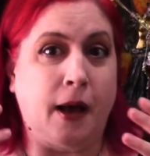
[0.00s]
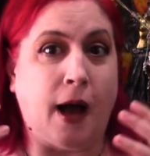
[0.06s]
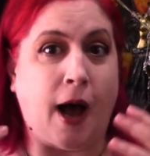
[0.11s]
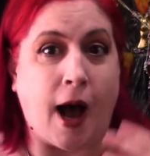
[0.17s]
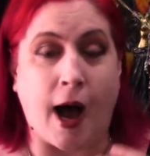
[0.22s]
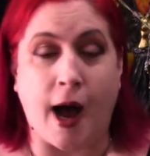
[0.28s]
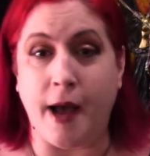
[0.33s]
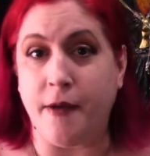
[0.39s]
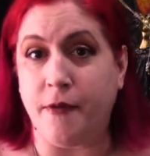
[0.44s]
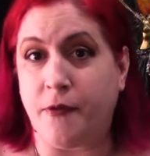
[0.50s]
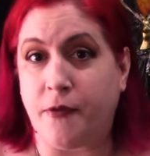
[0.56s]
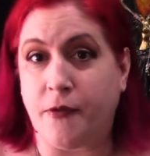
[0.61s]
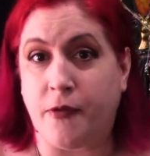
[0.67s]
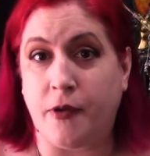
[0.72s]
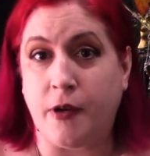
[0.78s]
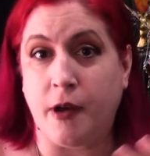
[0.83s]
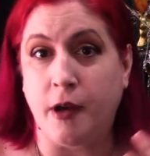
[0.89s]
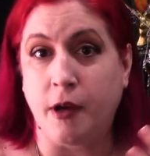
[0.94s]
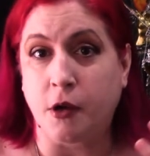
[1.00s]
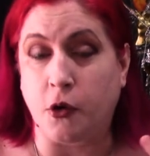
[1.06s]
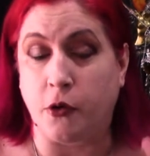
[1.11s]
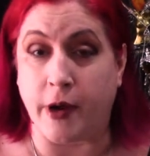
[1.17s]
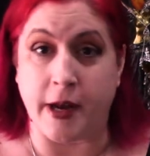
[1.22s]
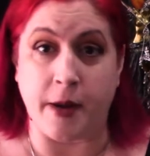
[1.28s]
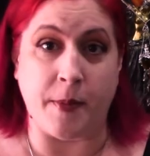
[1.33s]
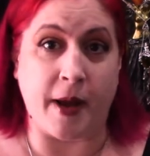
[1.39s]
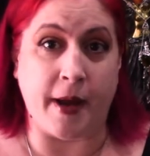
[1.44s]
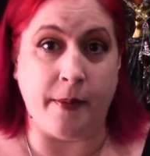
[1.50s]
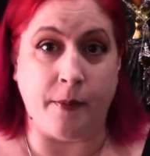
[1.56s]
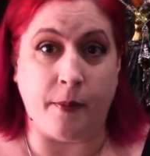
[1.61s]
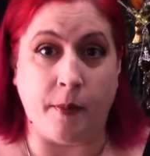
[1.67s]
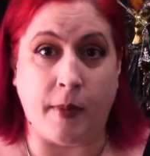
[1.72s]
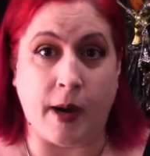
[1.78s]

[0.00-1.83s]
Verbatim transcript: I've created my